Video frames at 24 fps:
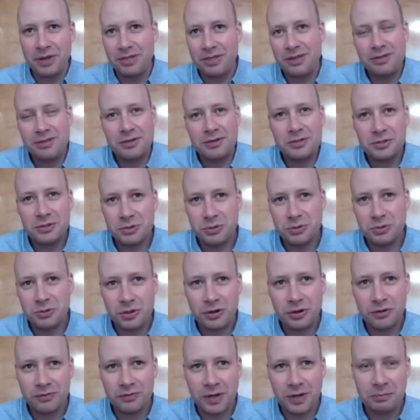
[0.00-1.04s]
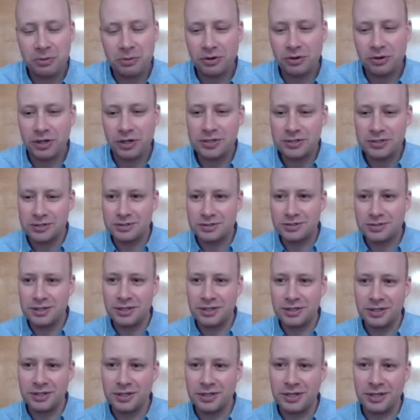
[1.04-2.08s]
I think there's an order of operations
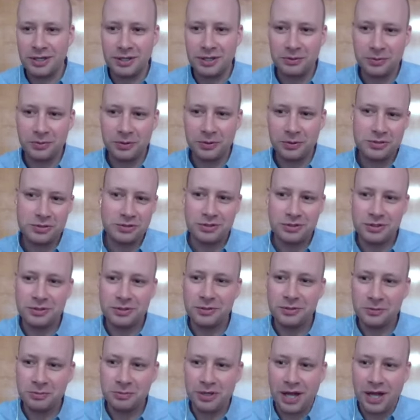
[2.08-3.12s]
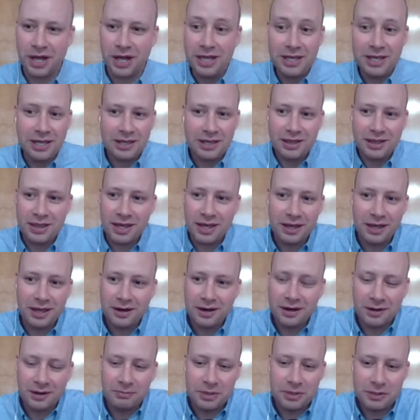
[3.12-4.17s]
in in what you do. But I get that.
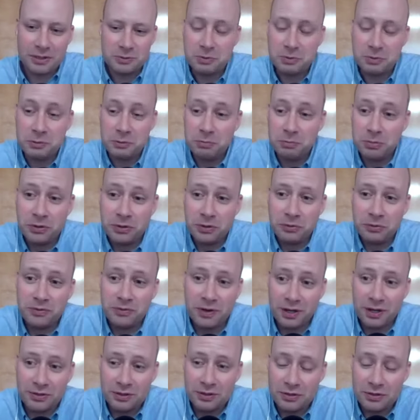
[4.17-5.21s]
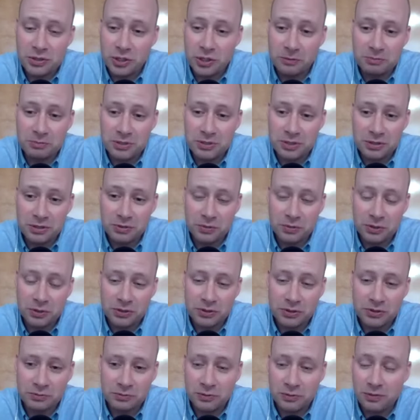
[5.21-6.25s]
I mean, there's people that we've had that jumped into
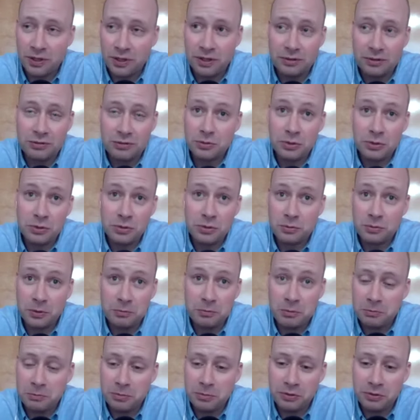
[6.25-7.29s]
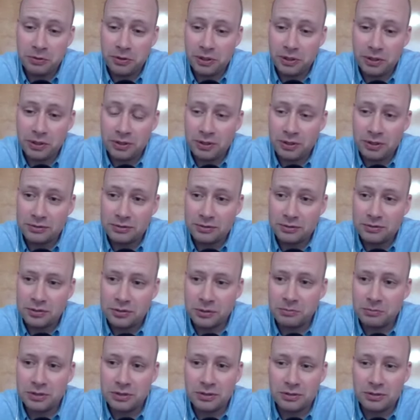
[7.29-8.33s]
real. We've had two or three people that
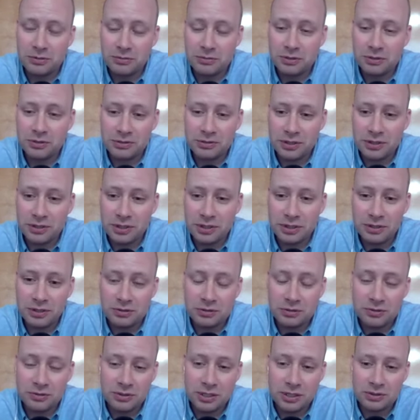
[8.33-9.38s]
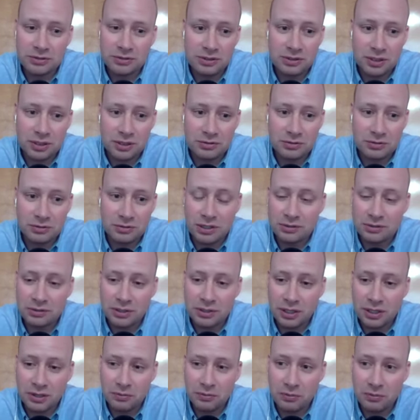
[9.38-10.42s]
jumped into the real estate in 2008 and
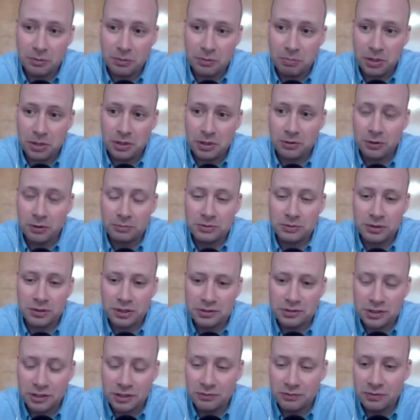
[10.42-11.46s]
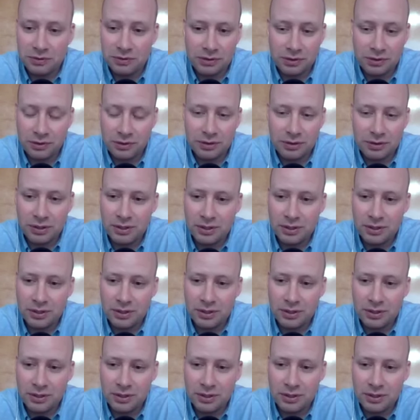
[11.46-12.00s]
2009 and went bankrupt and lost everything.